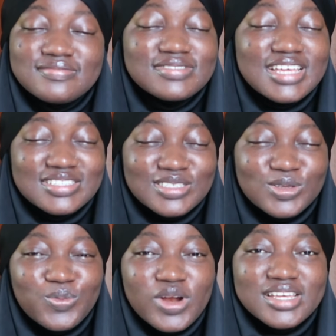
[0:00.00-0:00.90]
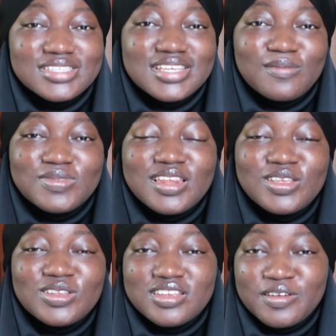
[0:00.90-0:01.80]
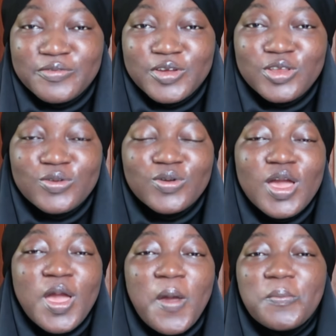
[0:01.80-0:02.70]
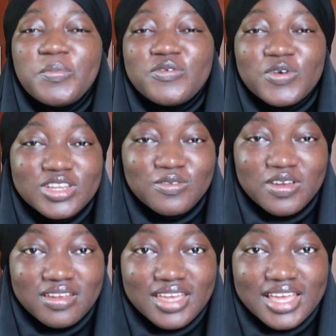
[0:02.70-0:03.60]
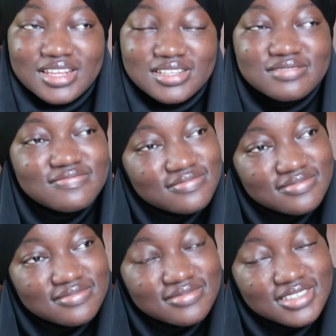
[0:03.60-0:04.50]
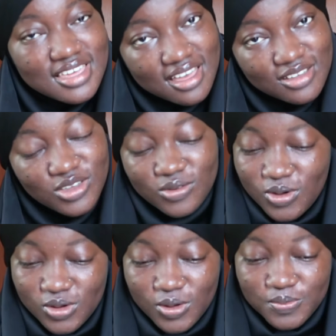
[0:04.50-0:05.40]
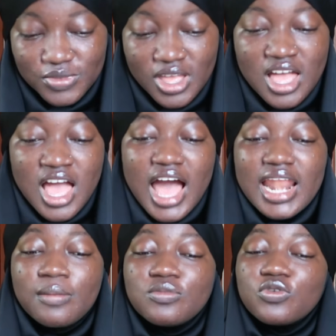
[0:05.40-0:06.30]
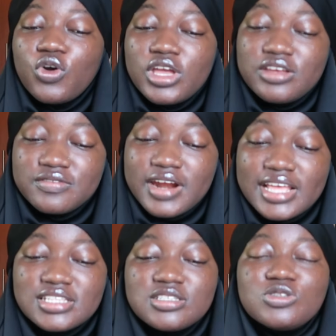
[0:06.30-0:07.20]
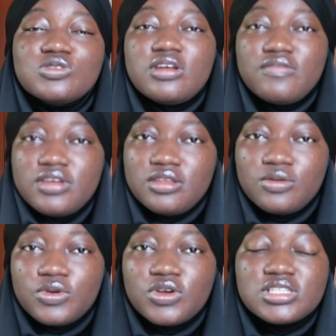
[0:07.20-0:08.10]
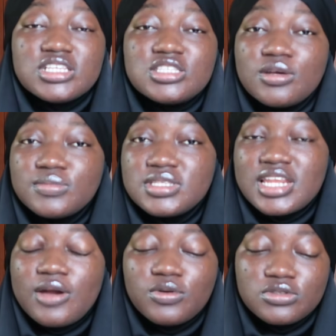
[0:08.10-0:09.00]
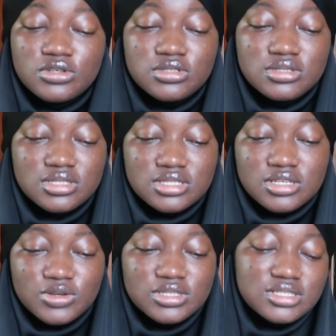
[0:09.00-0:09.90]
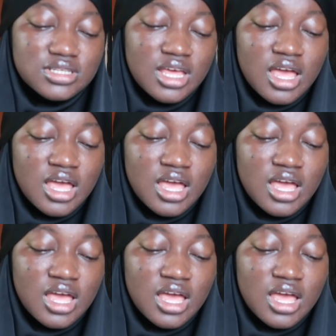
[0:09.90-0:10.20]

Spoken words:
That's a surprise. I'm telling you the revenue before the very end. Yeah, you're welcome. And I'm going right to revenue because there's something I want us to discuss.